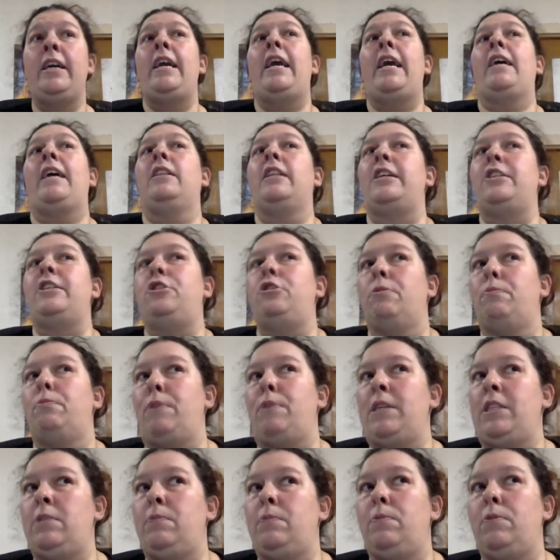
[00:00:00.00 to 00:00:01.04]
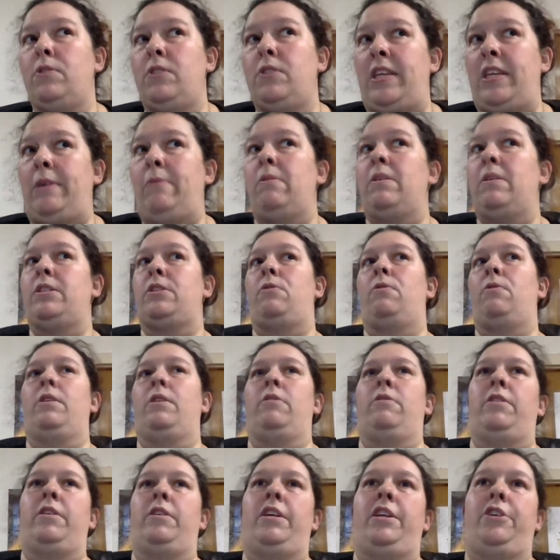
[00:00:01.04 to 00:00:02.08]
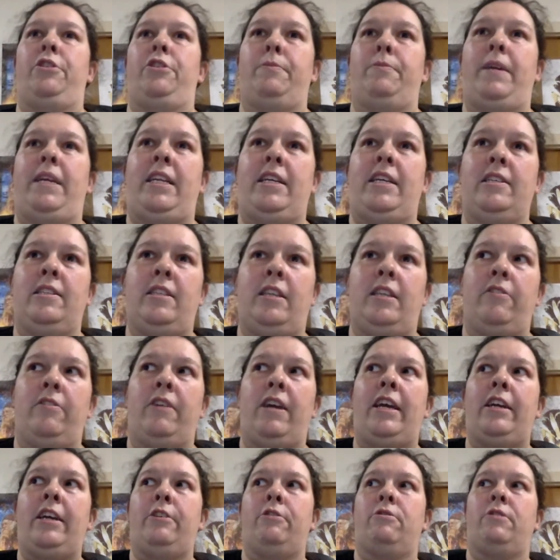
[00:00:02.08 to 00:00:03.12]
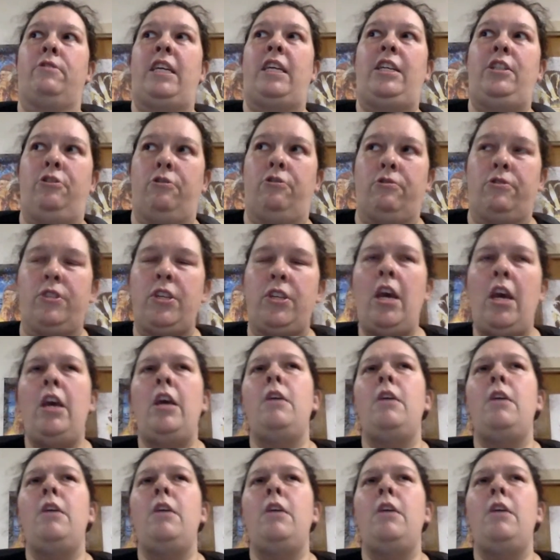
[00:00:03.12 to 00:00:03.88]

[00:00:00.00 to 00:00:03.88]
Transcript: It lets your principals see what's going on in your media center and your teachers.